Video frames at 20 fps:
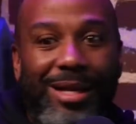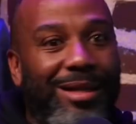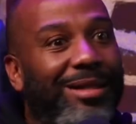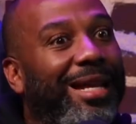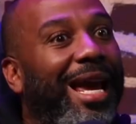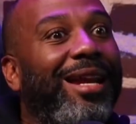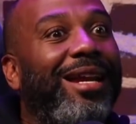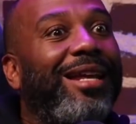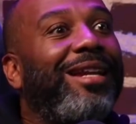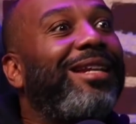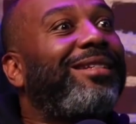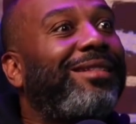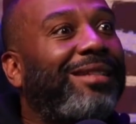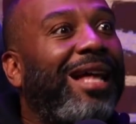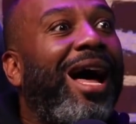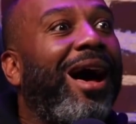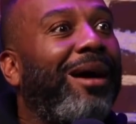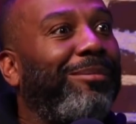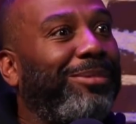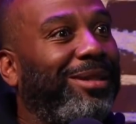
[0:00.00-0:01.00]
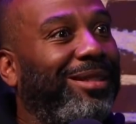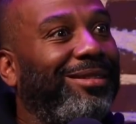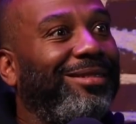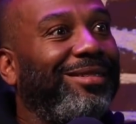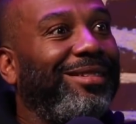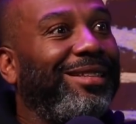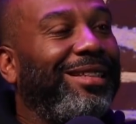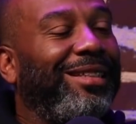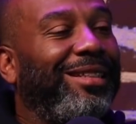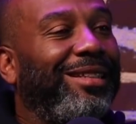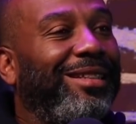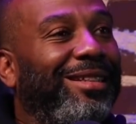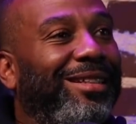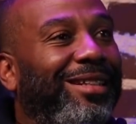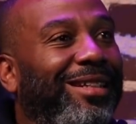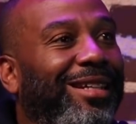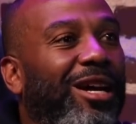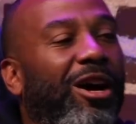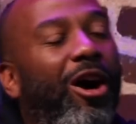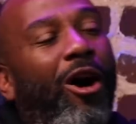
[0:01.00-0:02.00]
the day that it stopped? Mm-hmm.
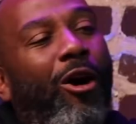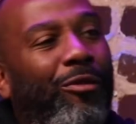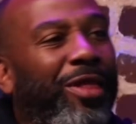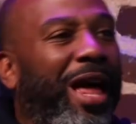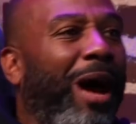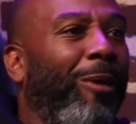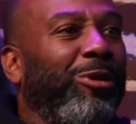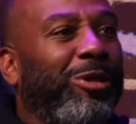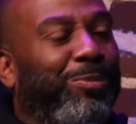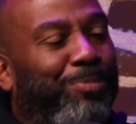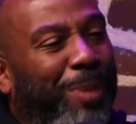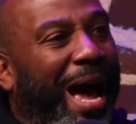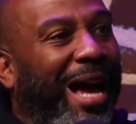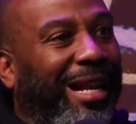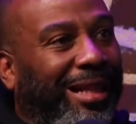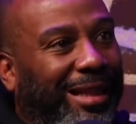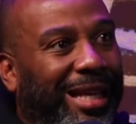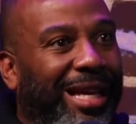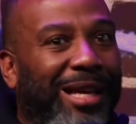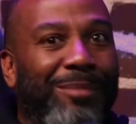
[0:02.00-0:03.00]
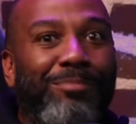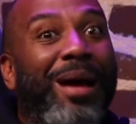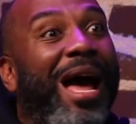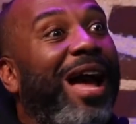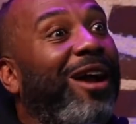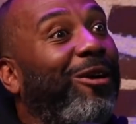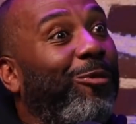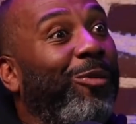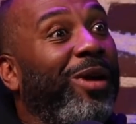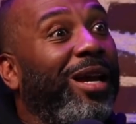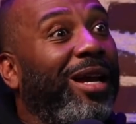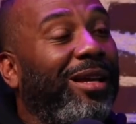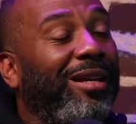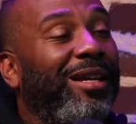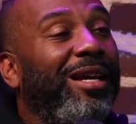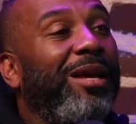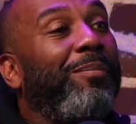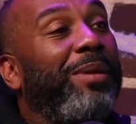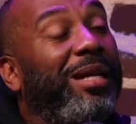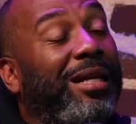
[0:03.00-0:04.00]
Oh, that was back then. Back when?
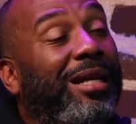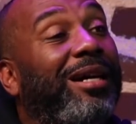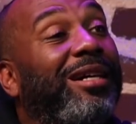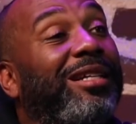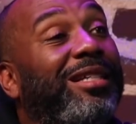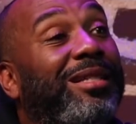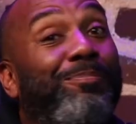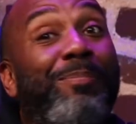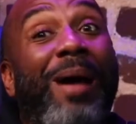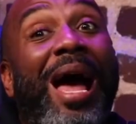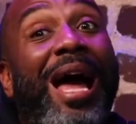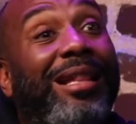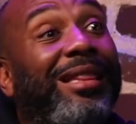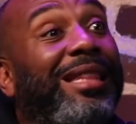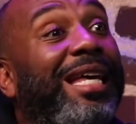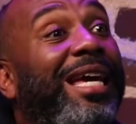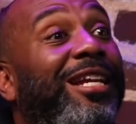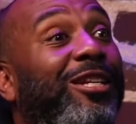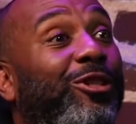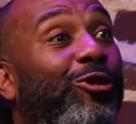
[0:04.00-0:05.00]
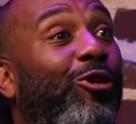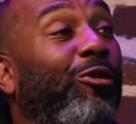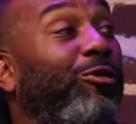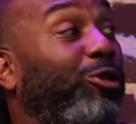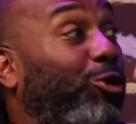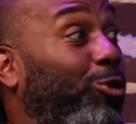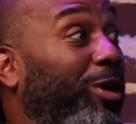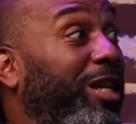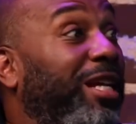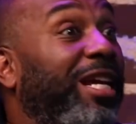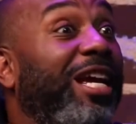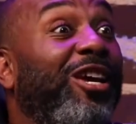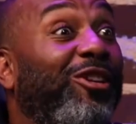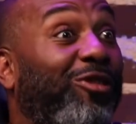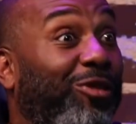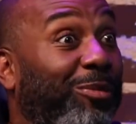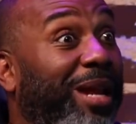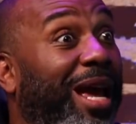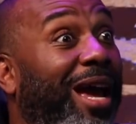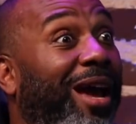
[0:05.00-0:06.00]
Because back then is going 20 years
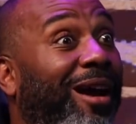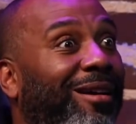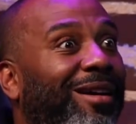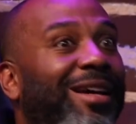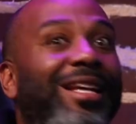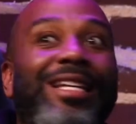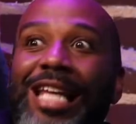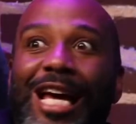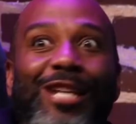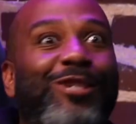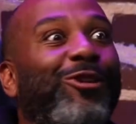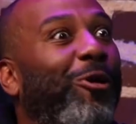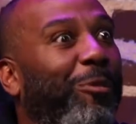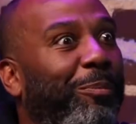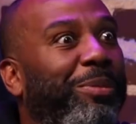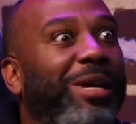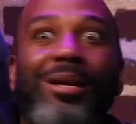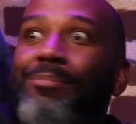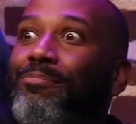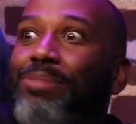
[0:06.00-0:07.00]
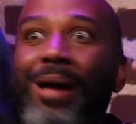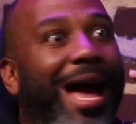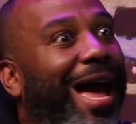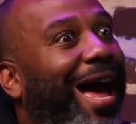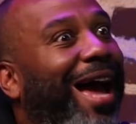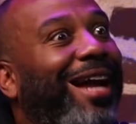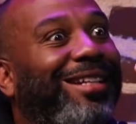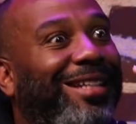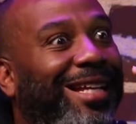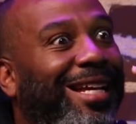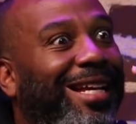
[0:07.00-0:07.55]
from now. That's going to be back